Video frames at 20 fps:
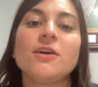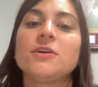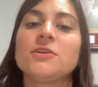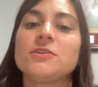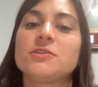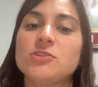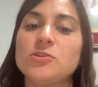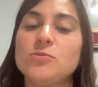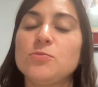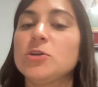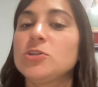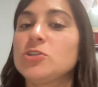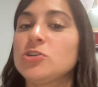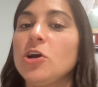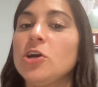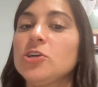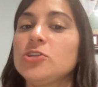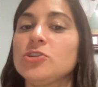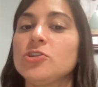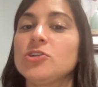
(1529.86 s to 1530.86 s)

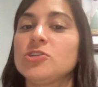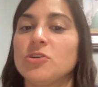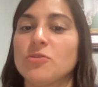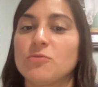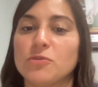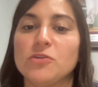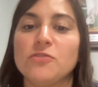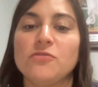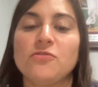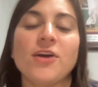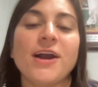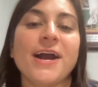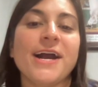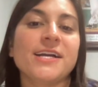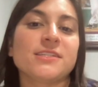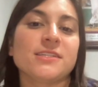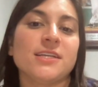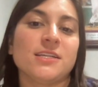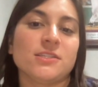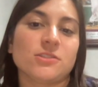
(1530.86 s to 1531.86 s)
superchargers, roof
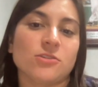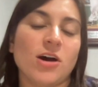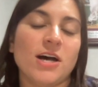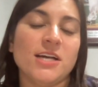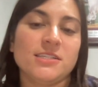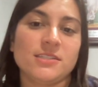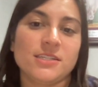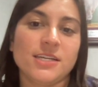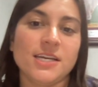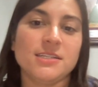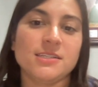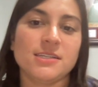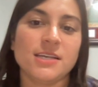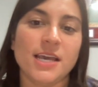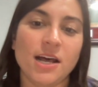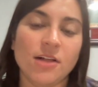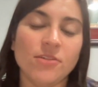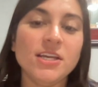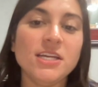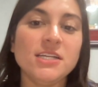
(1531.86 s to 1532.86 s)
racks, exhaust kits,
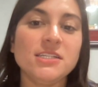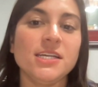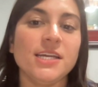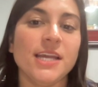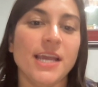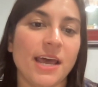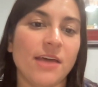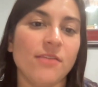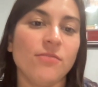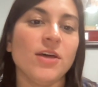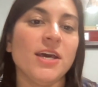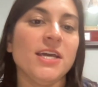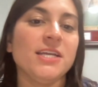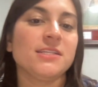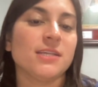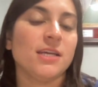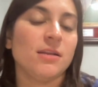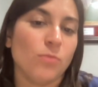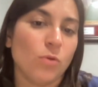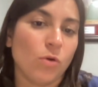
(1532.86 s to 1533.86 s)
LED headlights,
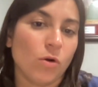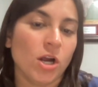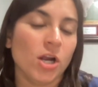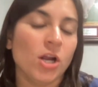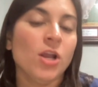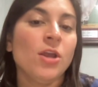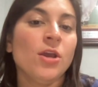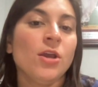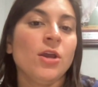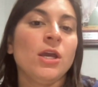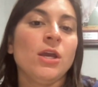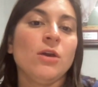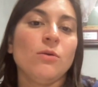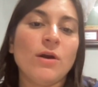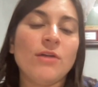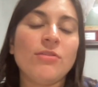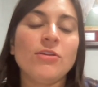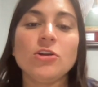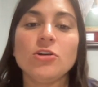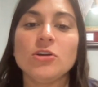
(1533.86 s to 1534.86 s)
and more.
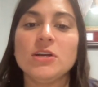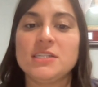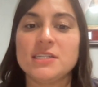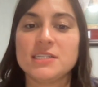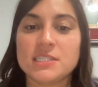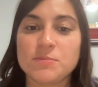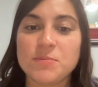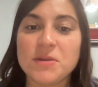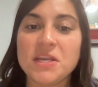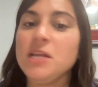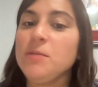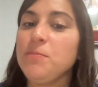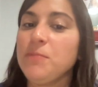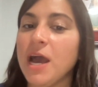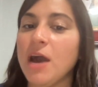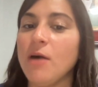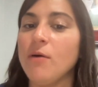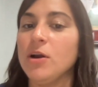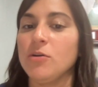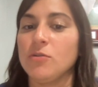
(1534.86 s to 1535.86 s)
Whether you're into speed,
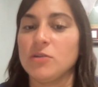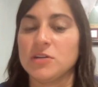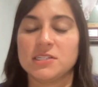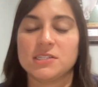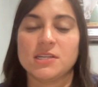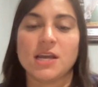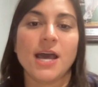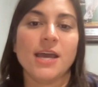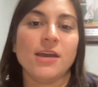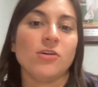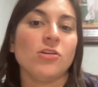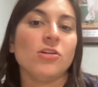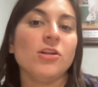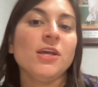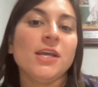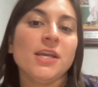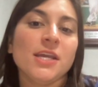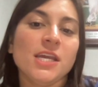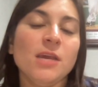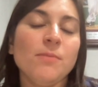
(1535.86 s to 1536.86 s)
power, or style,
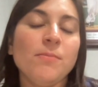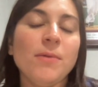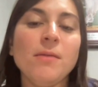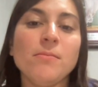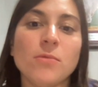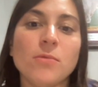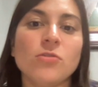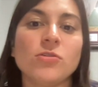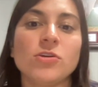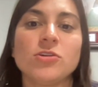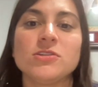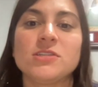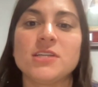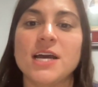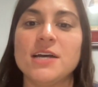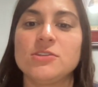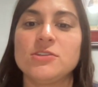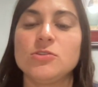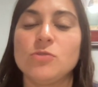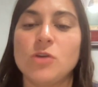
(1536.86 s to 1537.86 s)
eBay Motors
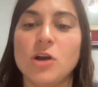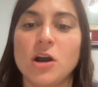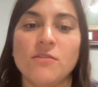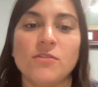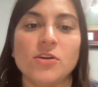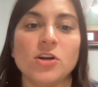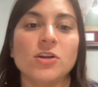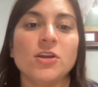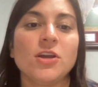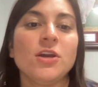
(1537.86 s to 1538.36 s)
has you covered.